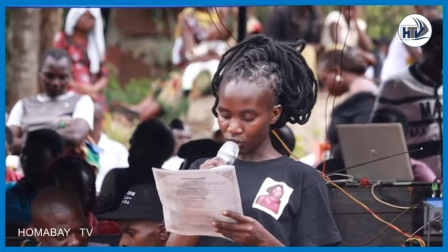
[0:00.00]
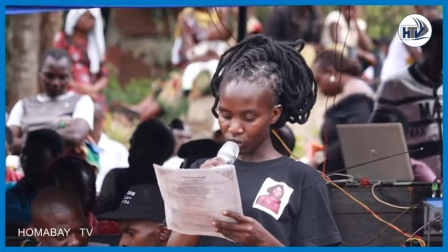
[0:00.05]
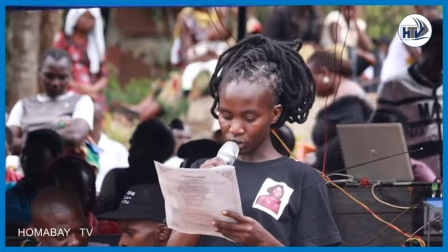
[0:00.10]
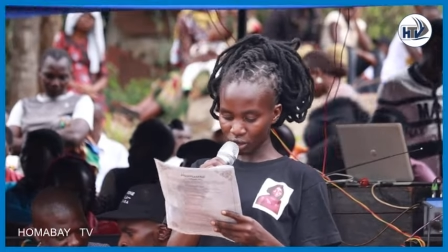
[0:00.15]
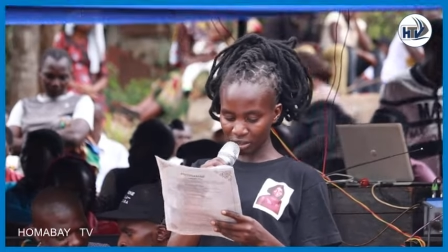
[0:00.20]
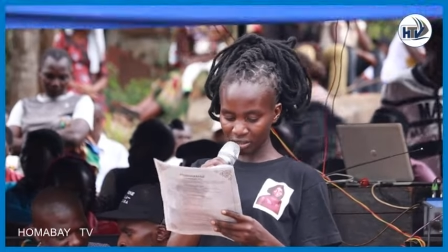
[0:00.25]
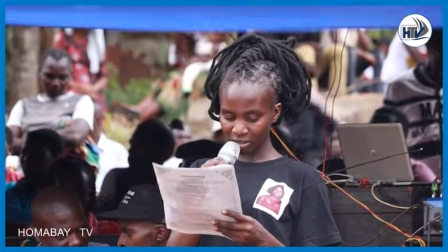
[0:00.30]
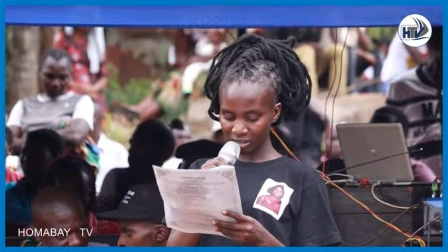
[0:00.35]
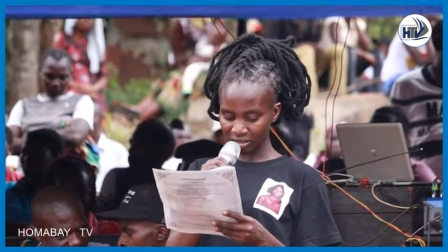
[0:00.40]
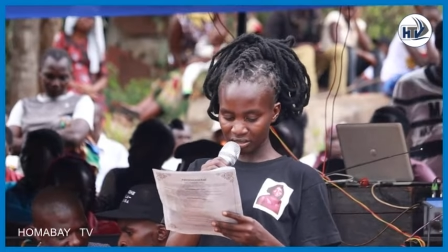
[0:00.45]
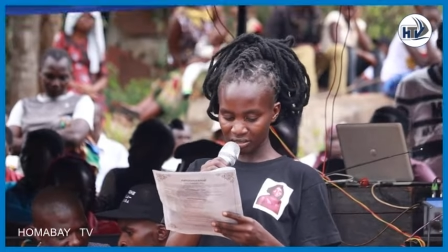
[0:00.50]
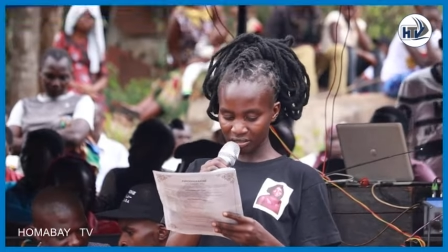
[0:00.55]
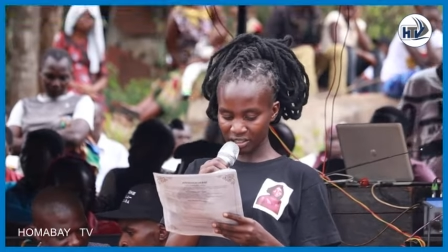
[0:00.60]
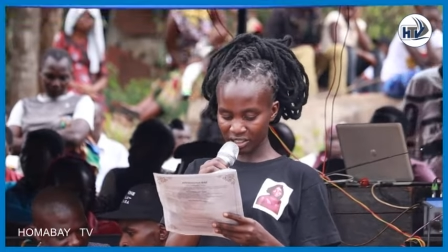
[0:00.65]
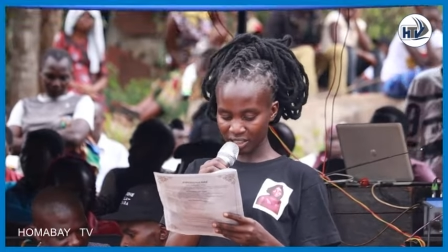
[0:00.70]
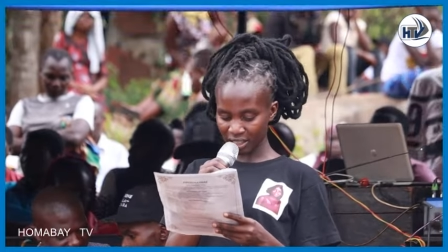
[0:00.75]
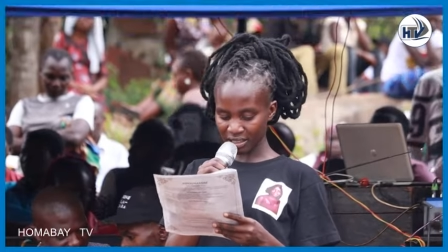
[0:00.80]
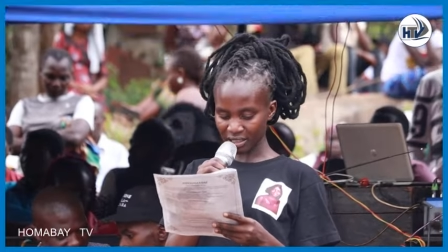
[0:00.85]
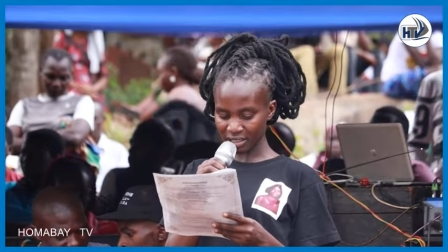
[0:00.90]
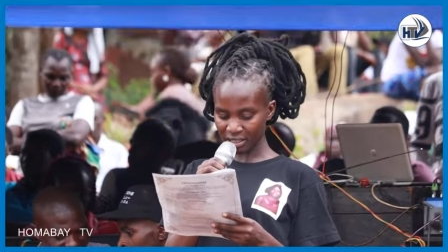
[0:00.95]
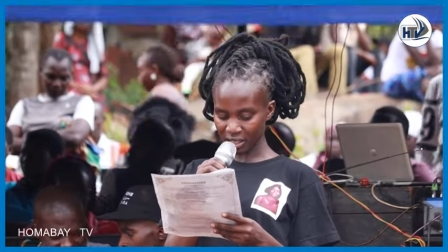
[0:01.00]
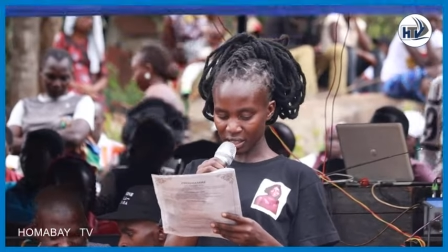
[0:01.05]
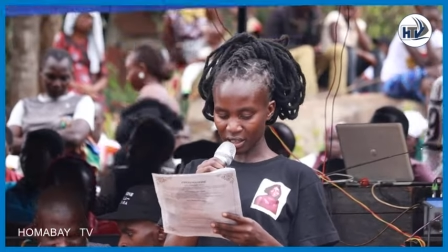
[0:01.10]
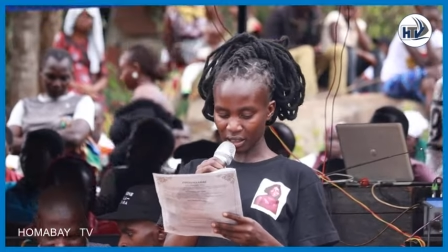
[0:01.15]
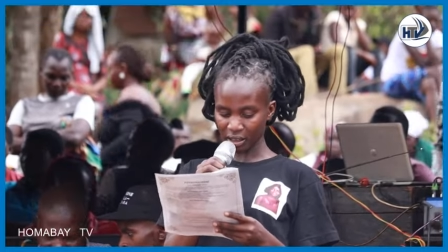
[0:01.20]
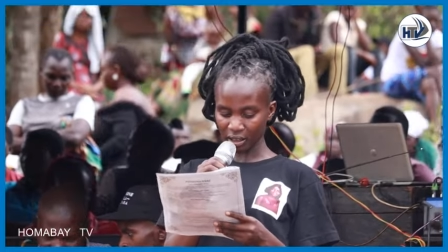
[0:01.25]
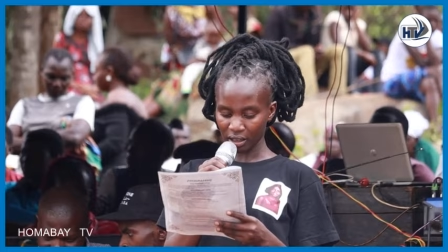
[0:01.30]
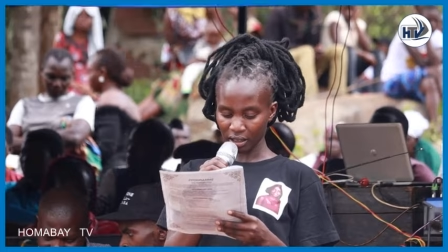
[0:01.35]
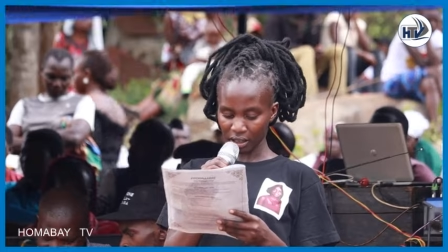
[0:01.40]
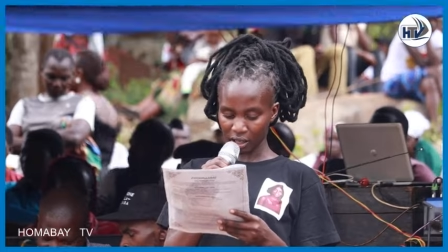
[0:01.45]
John
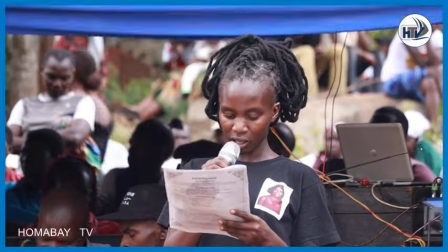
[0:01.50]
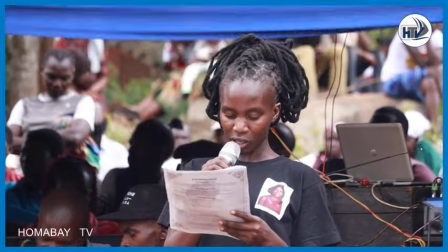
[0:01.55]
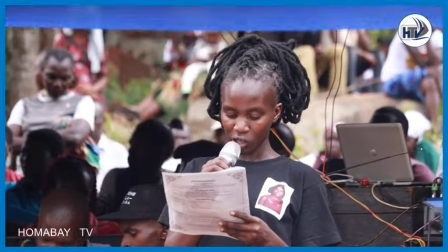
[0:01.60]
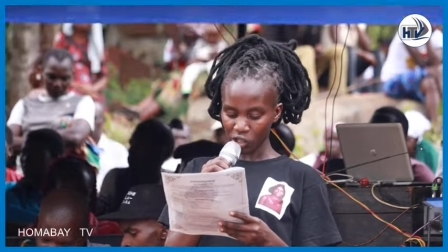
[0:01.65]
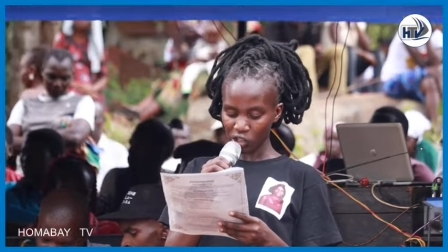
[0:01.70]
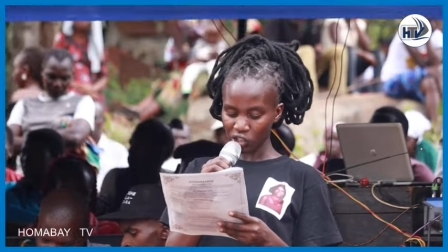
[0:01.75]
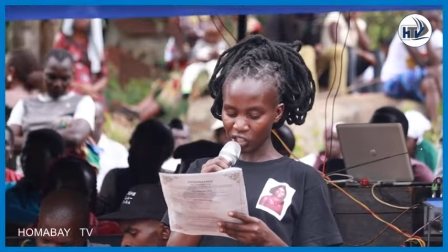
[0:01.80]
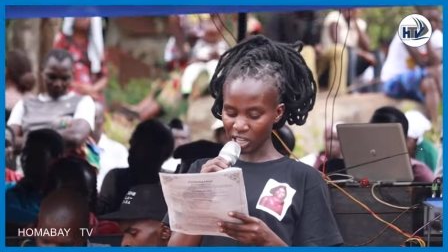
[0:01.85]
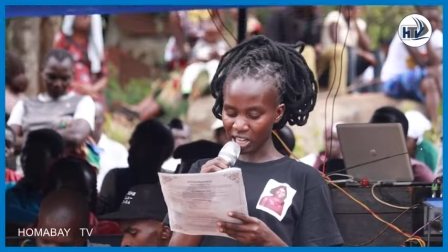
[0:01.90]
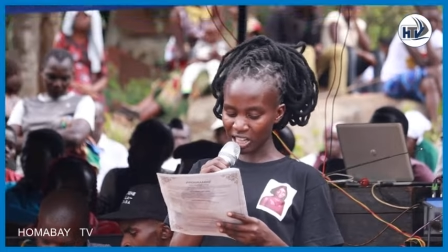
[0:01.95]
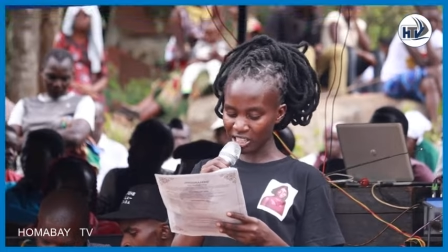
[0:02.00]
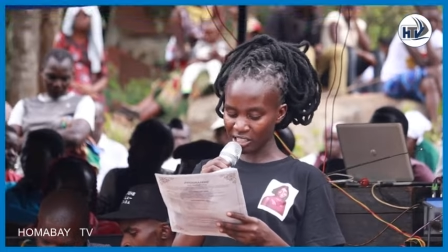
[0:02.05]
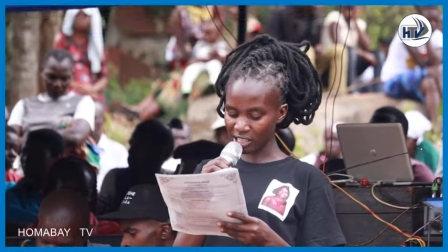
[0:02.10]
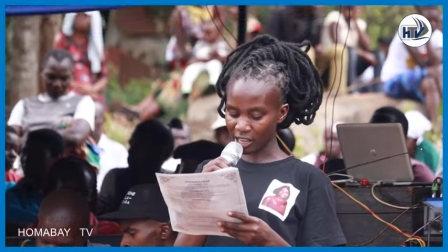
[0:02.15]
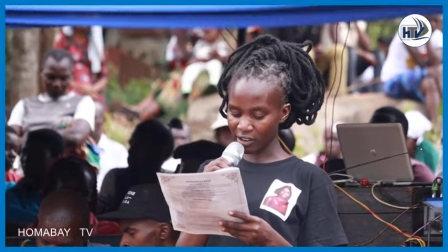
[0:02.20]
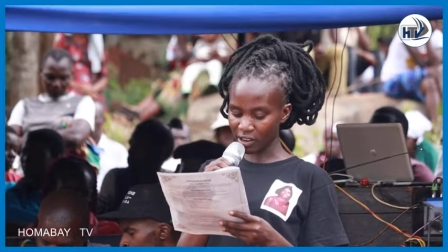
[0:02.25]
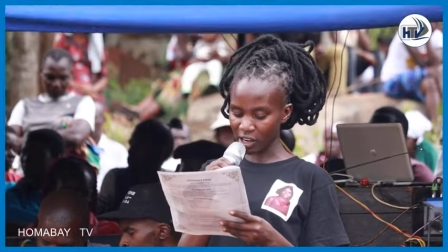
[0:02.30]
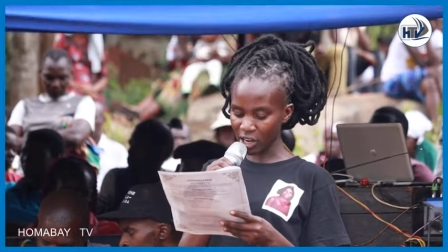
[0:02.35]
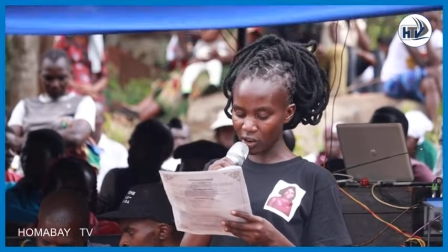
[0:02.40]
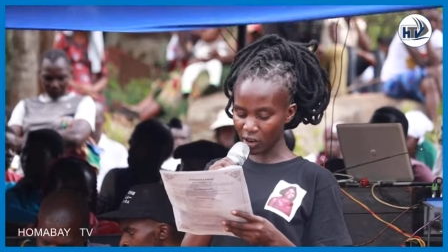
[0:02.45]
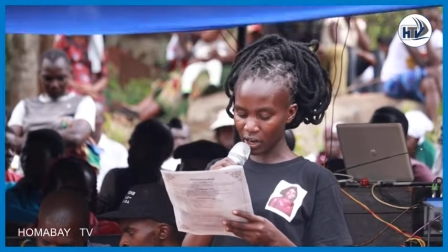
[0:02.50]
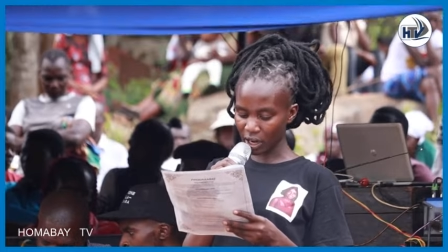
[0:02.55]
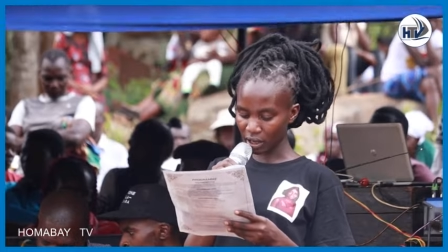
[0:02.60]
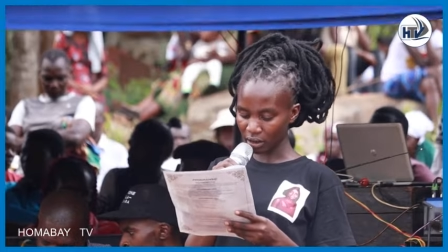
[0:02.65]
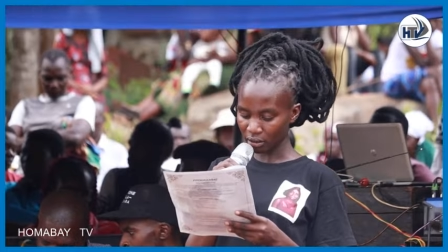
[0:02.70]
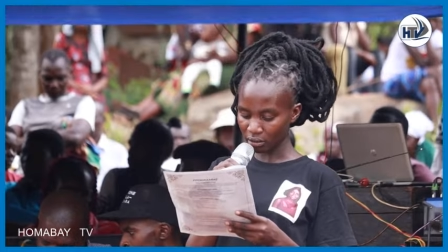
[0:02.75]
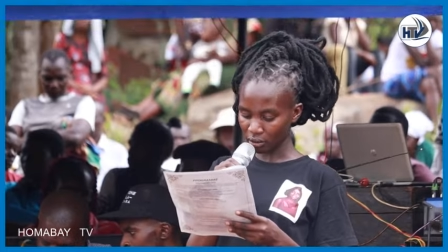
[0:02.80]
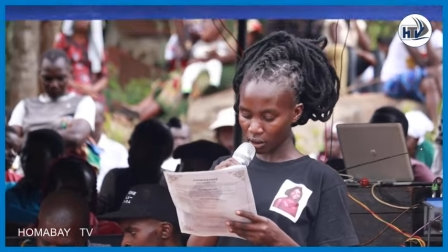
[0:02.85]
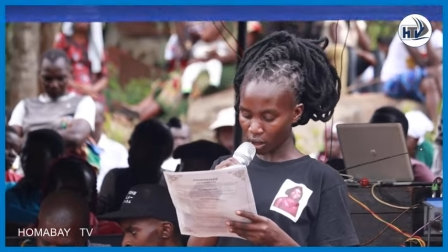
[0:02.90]
J.C., Charles Adera,